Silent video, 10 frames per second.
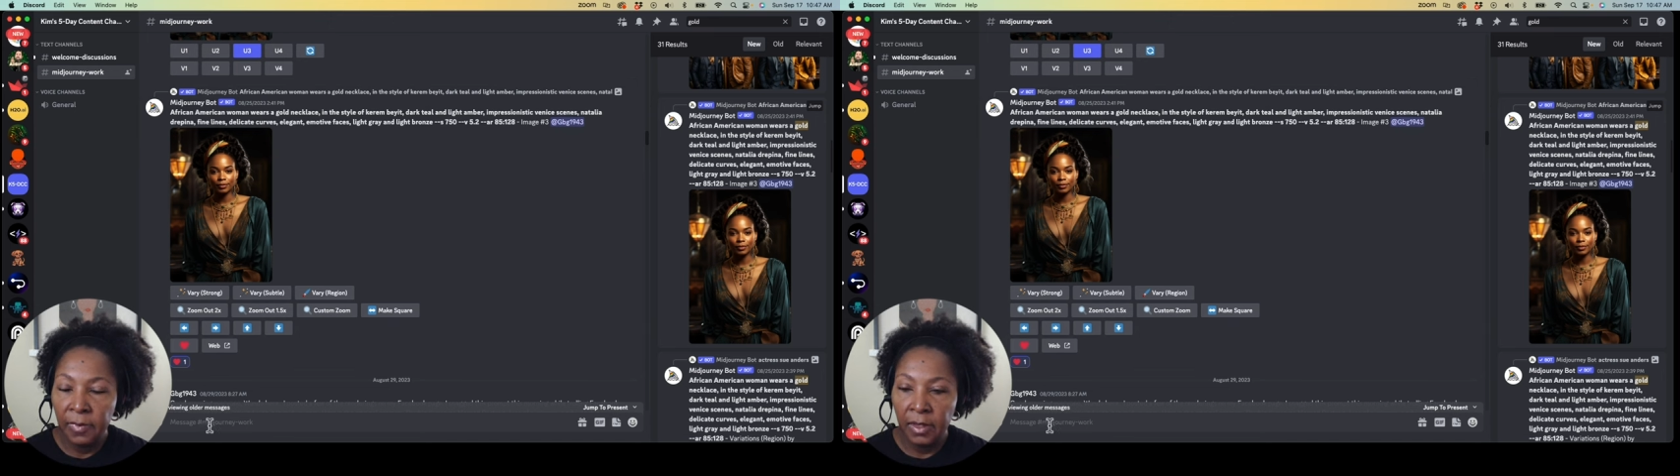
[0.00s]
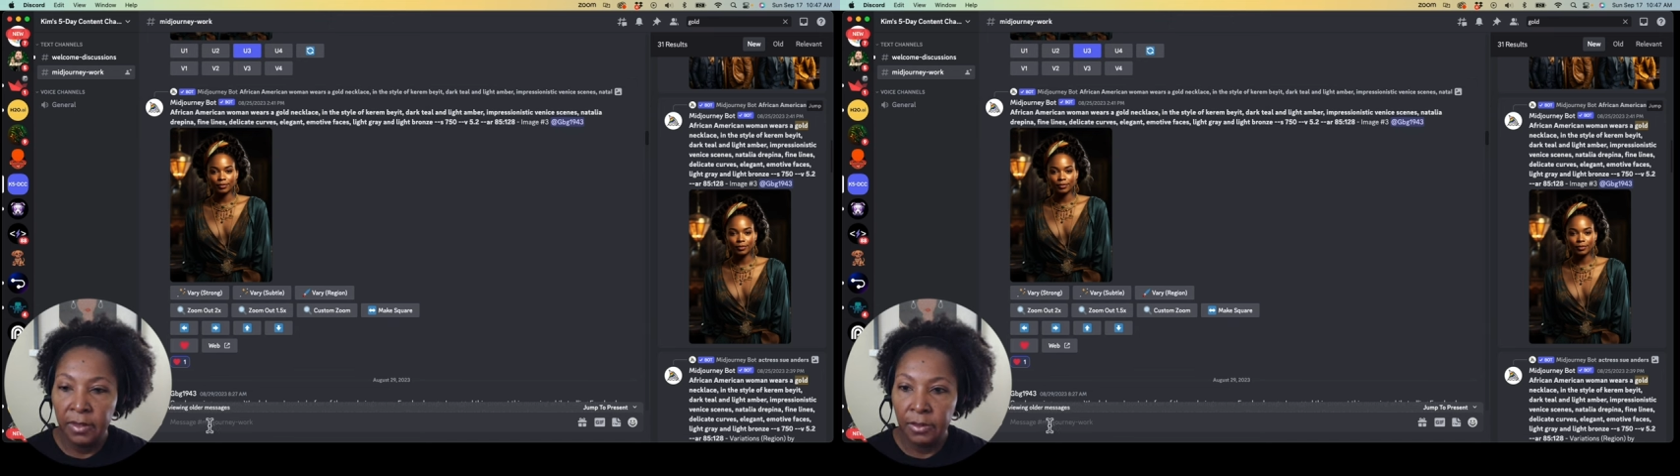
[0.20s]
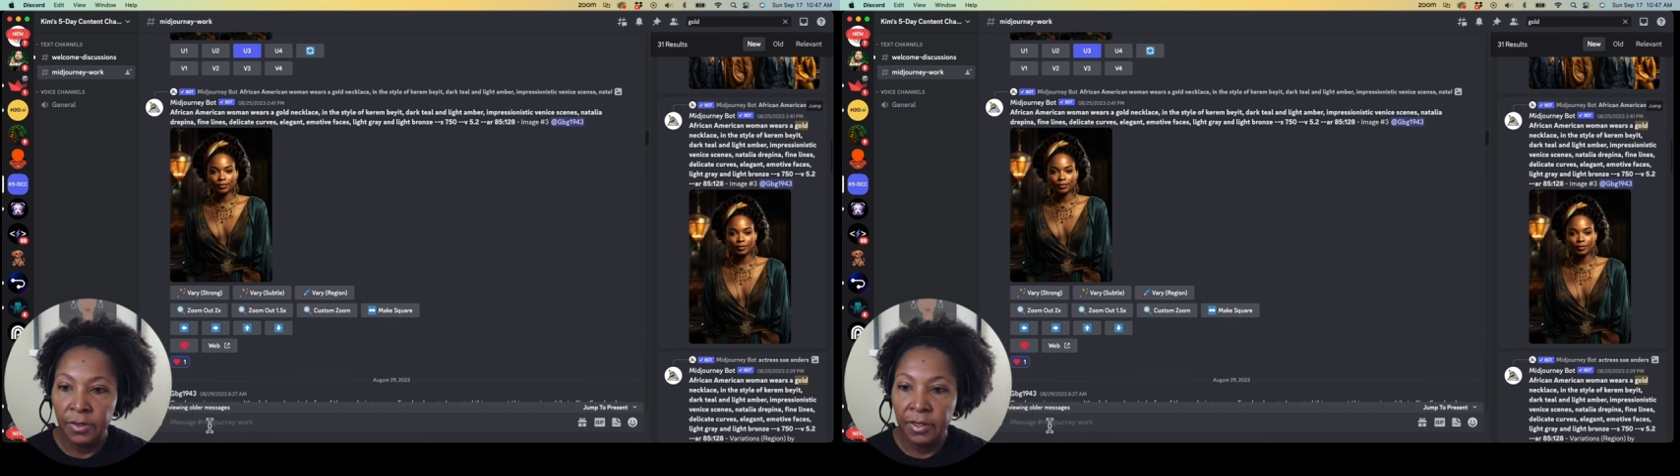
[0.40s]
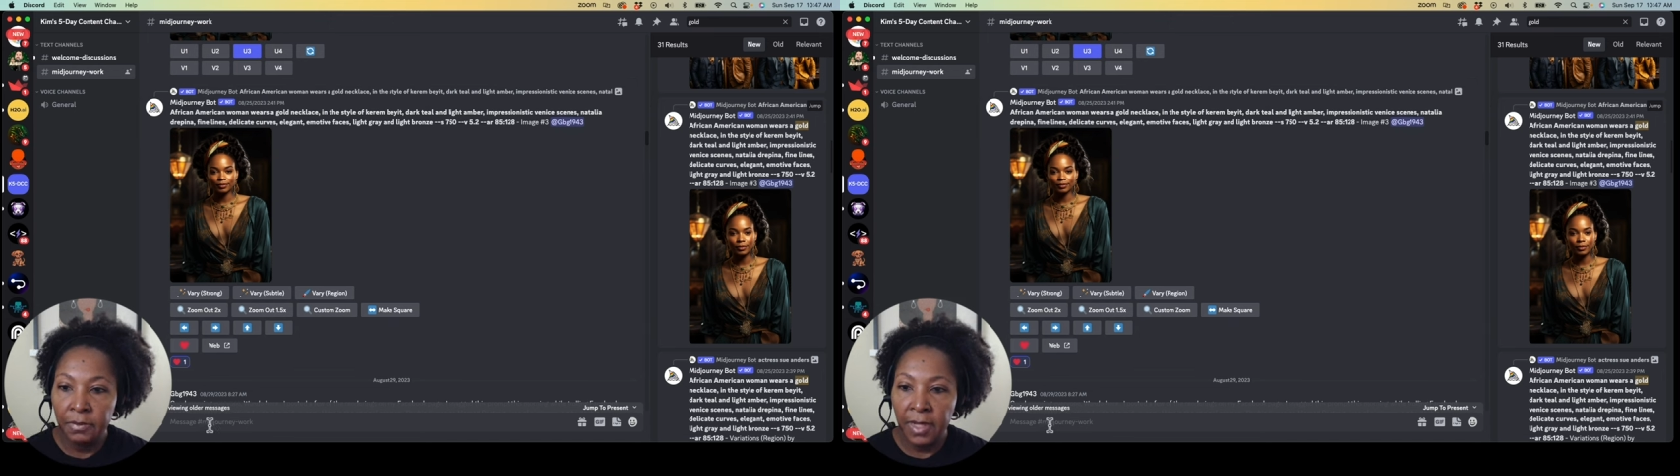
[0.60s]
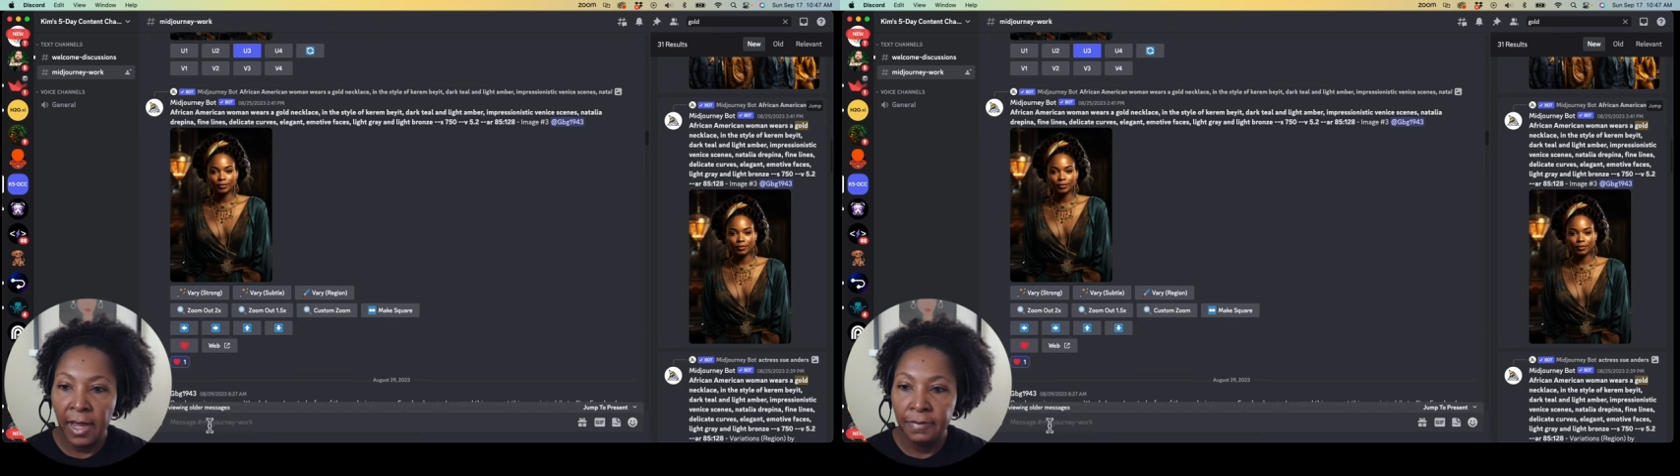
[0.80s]
And so since
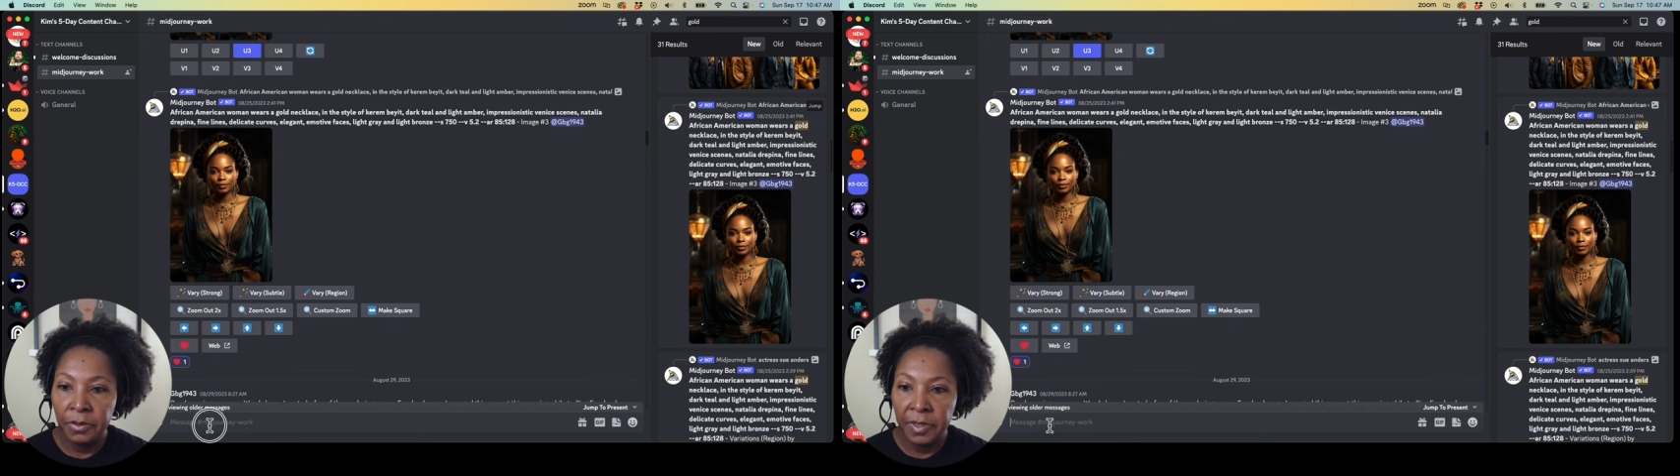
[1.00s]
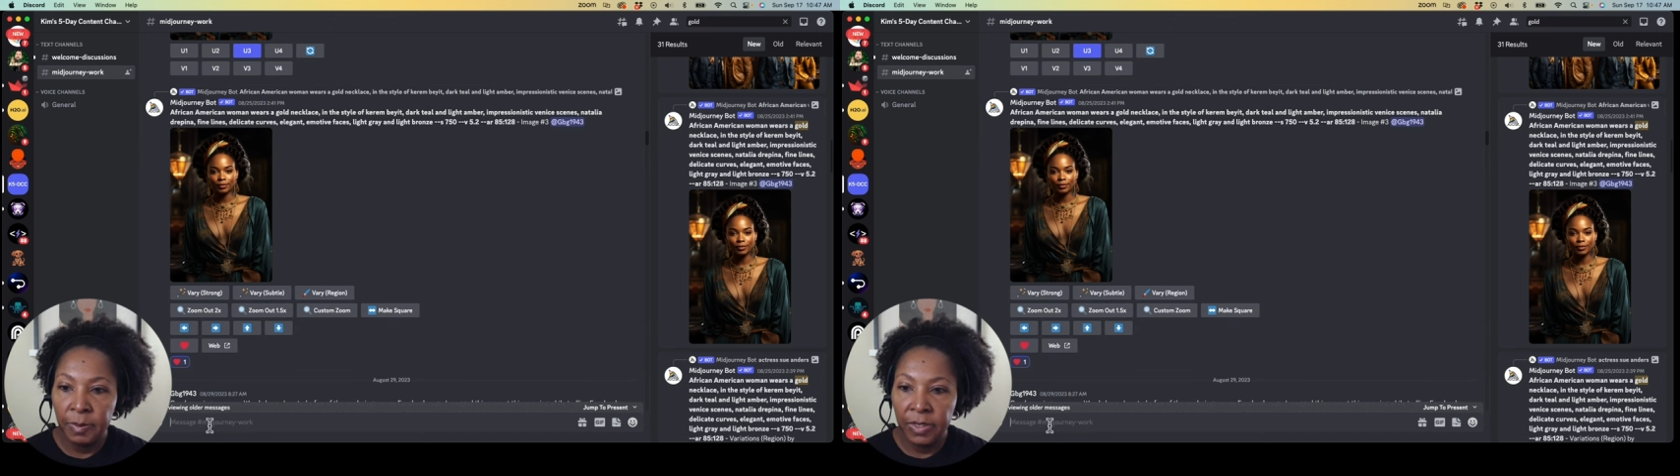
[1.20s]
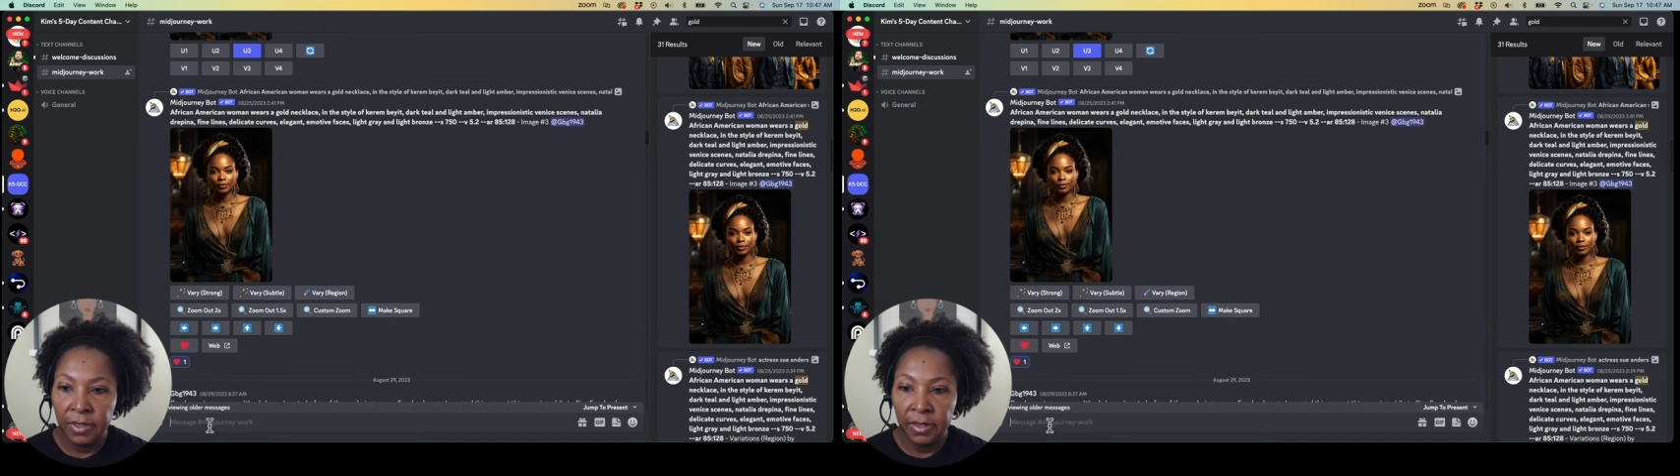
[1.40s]
we have two images